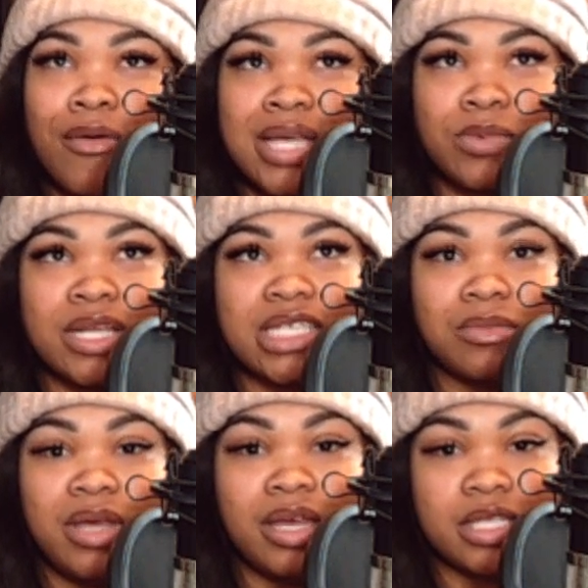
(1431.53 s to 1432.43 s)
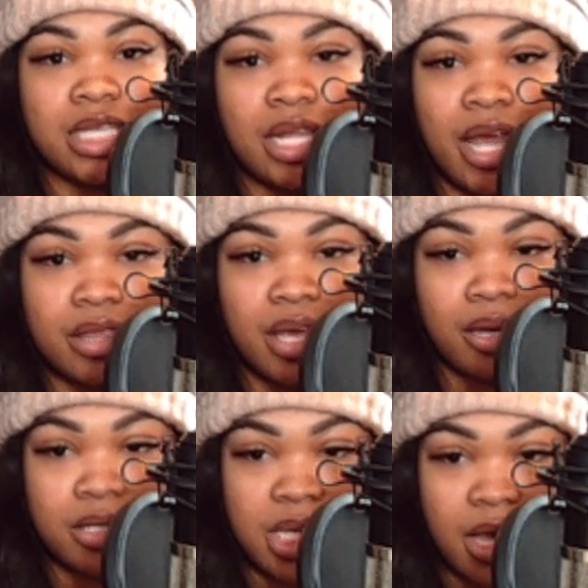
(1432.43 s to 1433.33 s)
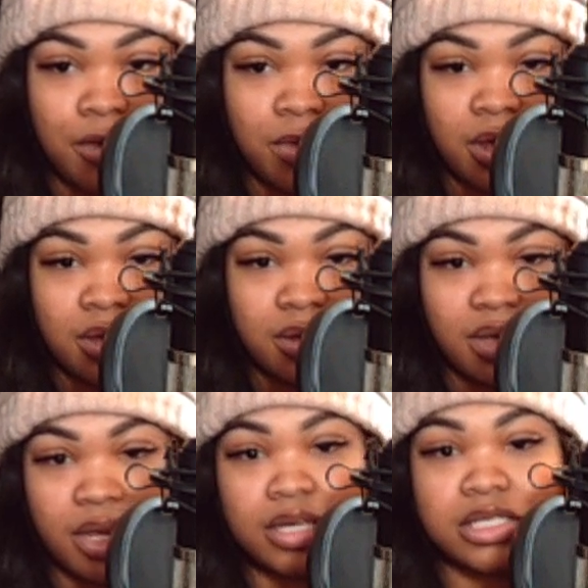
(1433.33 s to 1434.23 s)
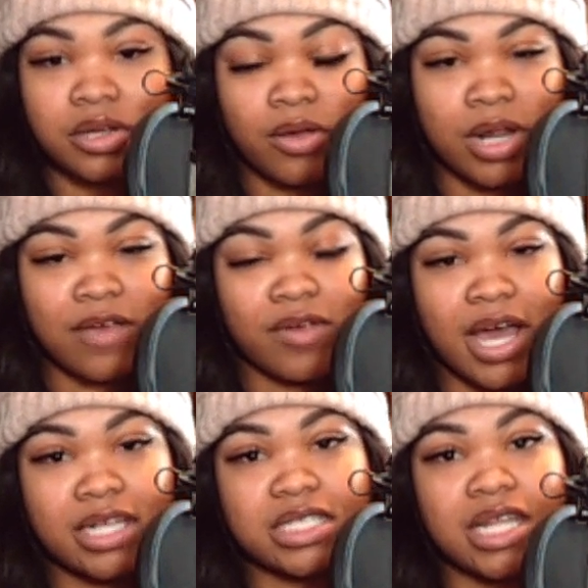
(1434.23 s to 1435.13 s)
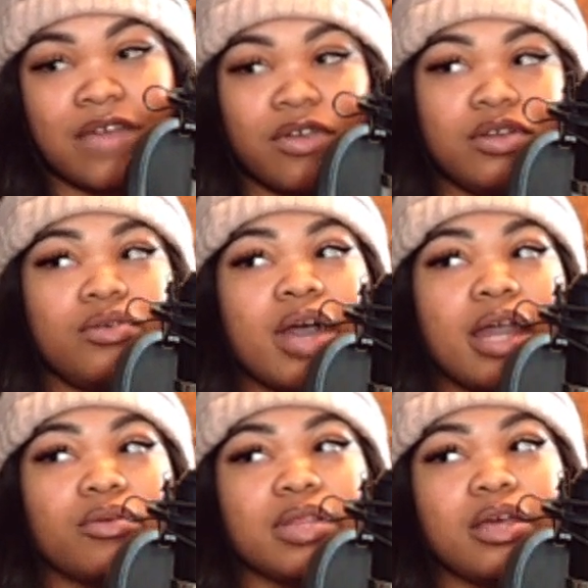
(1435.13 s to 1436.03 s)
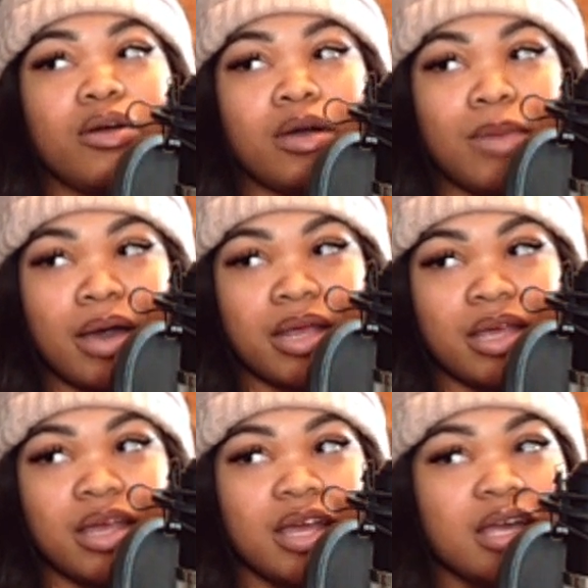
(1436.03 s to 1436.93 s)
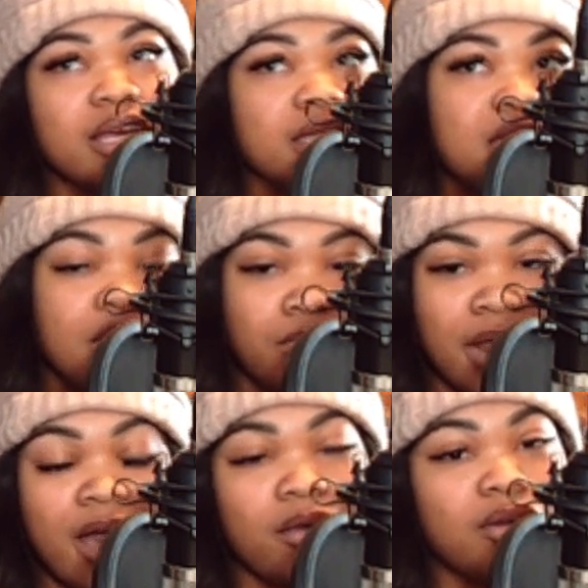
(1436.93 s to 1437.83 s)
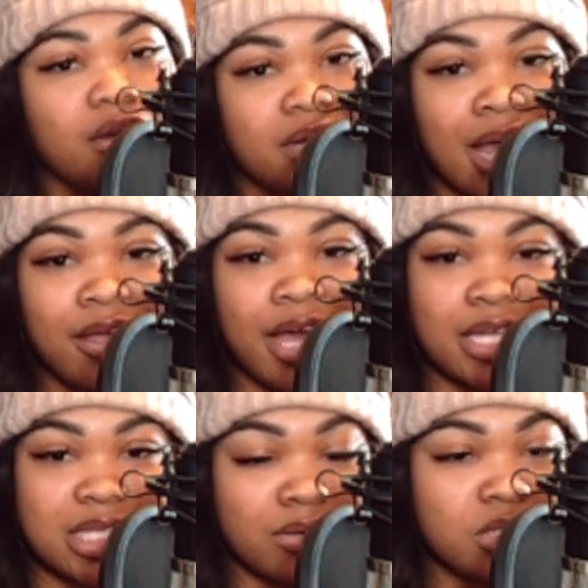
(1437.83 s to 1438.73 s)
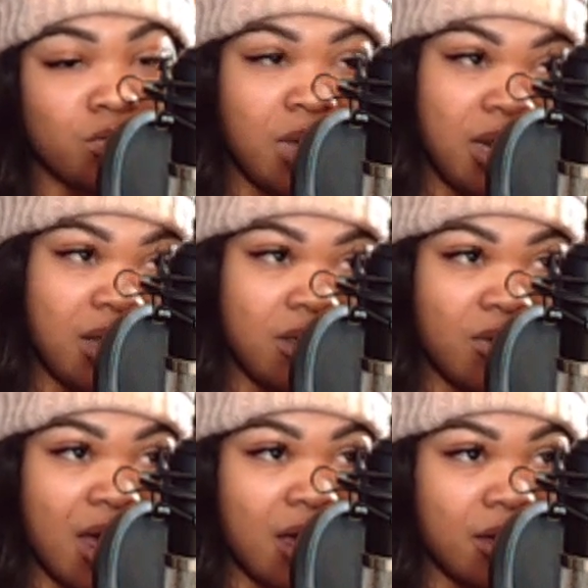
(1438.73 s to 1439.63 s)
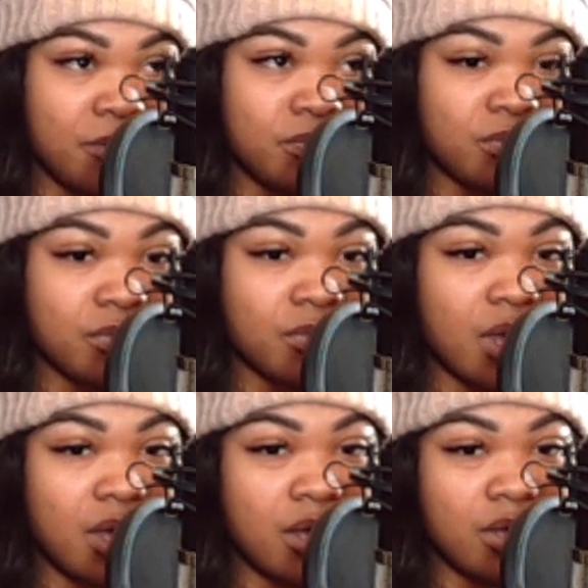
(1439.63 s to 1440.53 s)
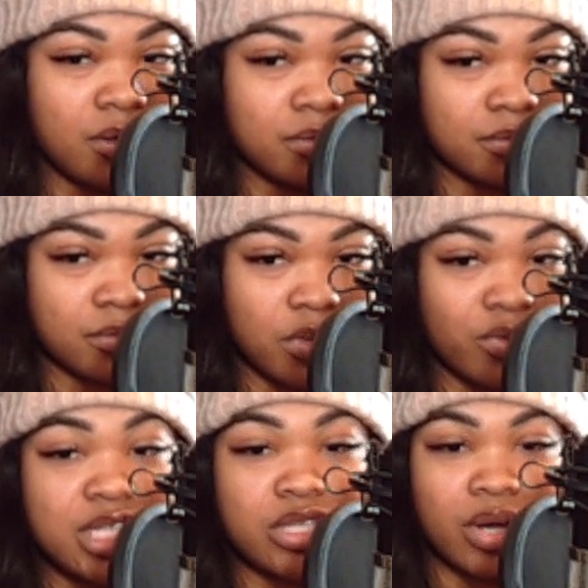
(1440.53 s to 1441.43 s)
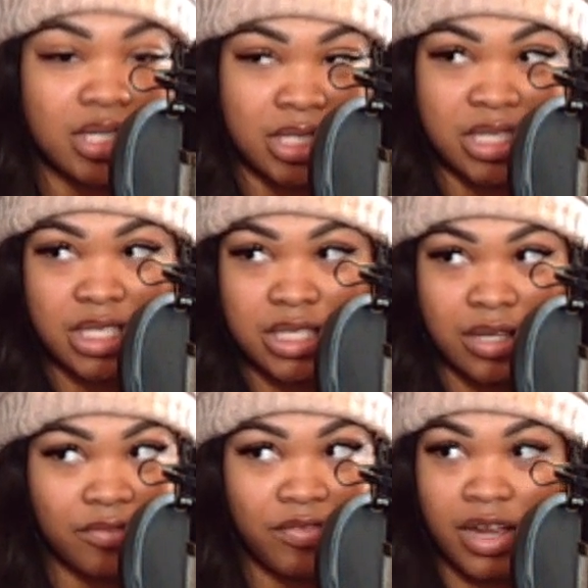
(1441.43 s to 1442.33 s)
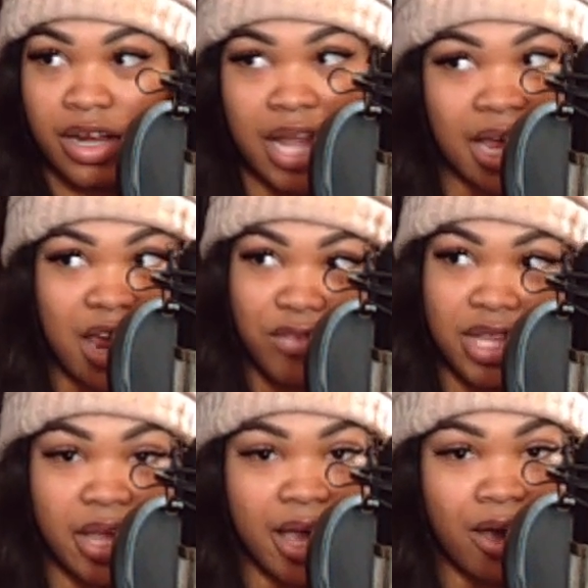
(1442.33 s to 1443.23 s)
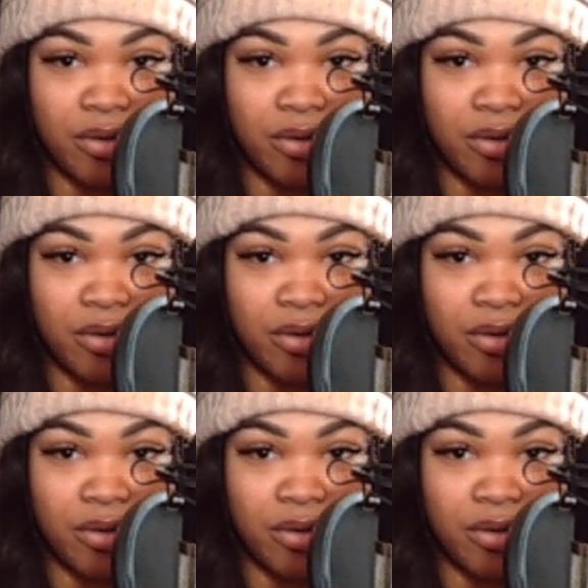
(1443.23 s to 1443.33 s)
always wanted to be into like the entertainment mm-hmm. industry or whatever I just never knew how to really go about it mm-hmm. until now you know now you got social media you got oh, yeah, sure. um resources to mm-hmm. figure like everything out